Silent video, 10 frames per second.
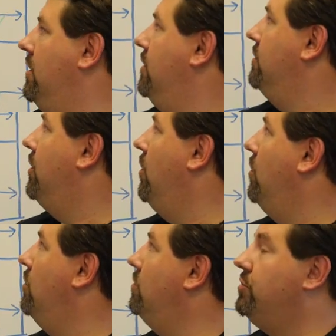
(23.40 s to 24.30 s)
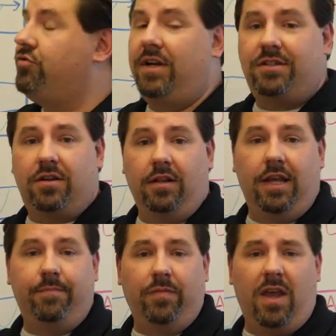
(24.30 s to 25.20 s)
So
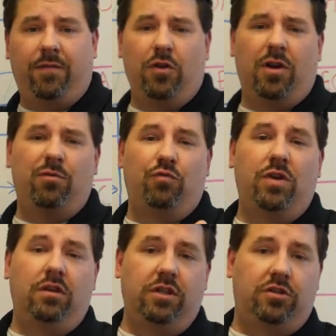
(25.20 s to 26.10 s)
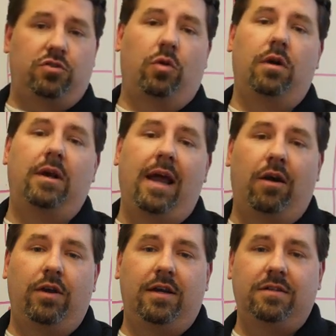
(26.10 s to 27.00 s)
traditionally, if you're in really short
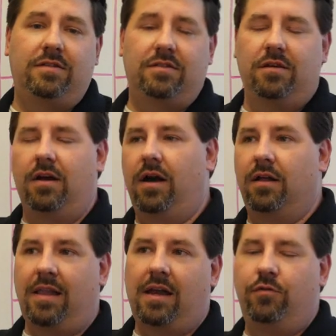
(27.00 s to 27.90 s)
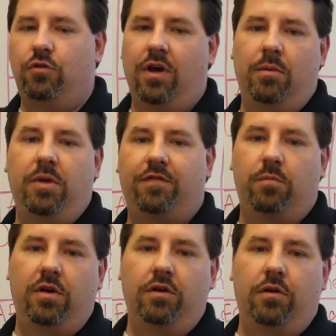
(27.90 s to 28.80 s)
areas, a lot of you are going to be
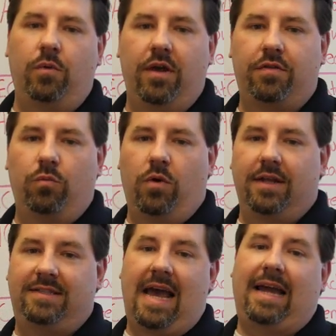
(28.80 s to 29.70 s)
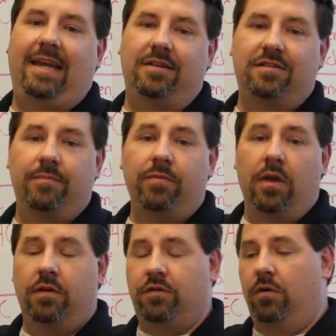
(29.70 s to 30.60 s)
familiar with what a DAC is.
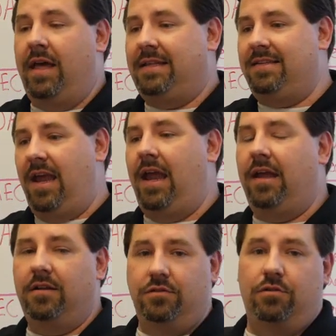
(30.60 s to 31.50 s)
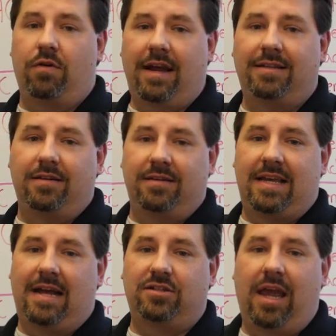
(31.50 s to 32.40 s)
So that's a direct
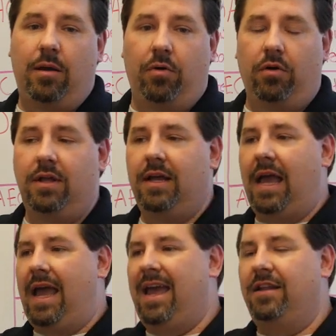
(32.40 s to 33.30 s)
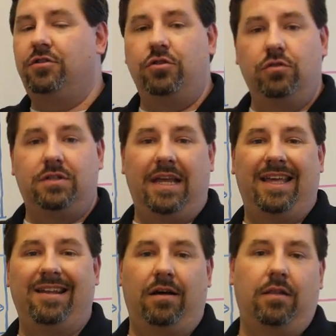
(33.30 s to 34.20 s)
attached cable, and it's used
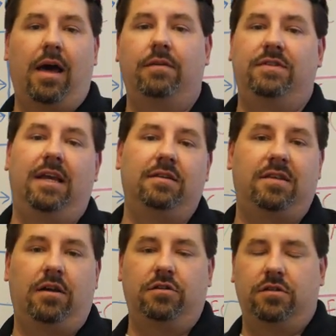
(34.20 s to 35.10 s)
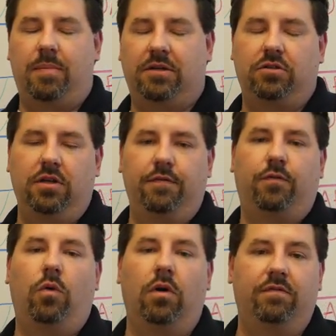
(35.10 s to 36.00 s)
in a lot of data centers, especially
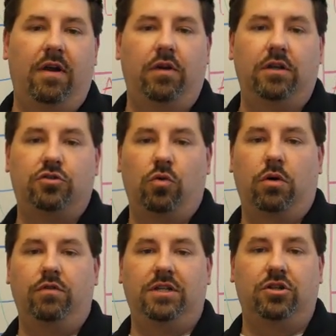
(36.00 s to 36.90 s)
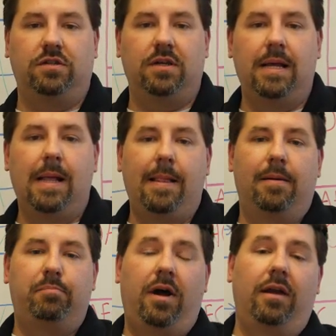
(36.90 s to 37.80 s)
for very short reaches.
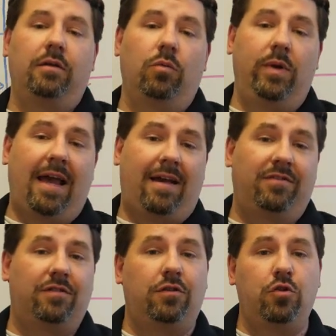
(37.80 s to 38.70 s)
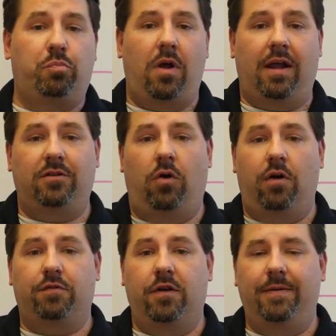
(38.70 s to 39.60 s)
But we have this new product
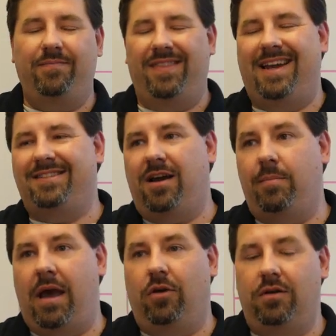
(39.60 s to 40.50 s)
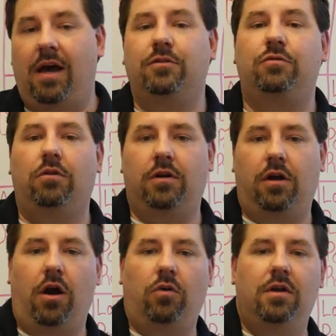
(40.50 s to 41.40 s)
offering that has come out not too long
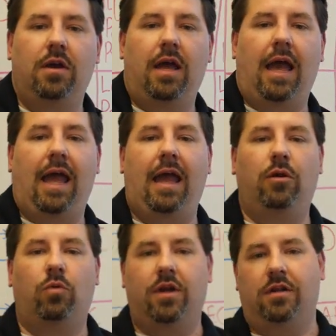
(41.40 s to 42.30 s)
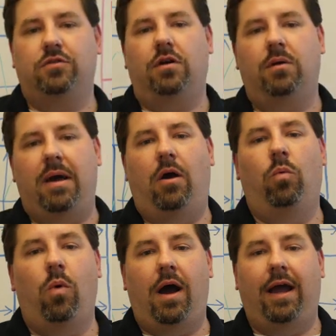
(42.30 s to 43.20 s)
ago, and we're going to talk about
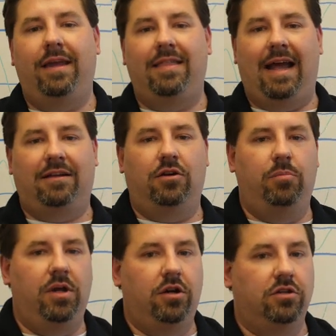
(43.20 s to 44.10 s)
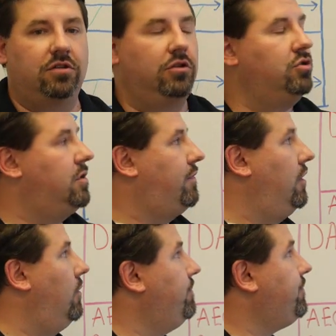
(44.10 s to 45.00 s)
why that could be a good solution for
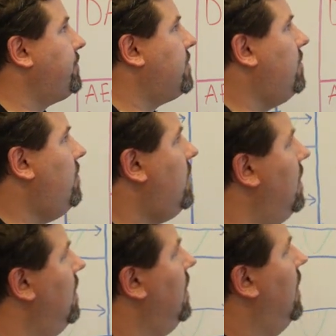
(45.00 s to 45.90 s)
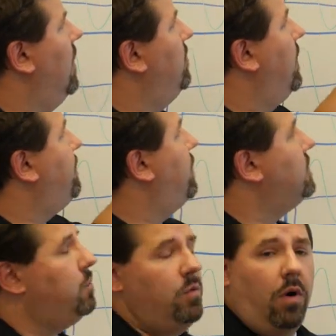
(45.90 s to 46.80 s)
you. But
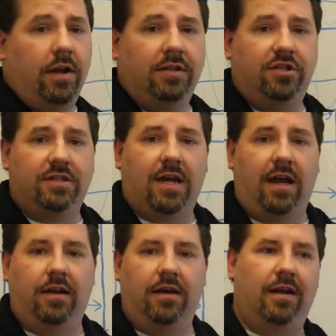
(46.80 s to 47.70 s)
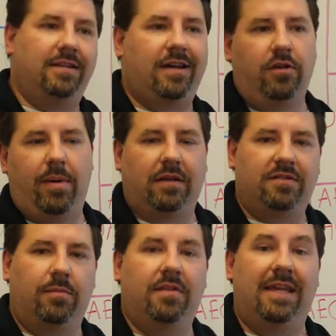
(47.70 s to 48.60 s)
first, we want to just kind of tell you about
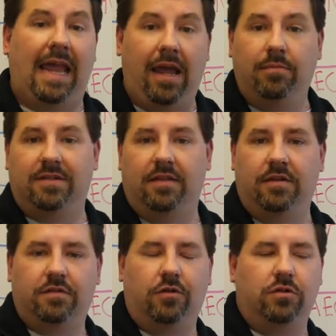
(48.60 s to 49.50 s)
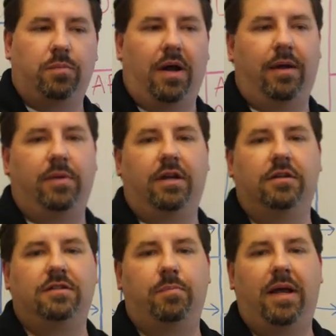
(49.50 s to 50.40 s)
some of the names that this goes by,
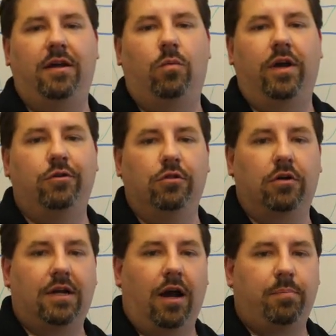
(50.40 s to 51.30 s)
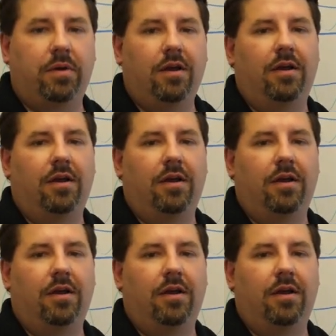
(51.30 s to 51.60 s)
because depending what you look up,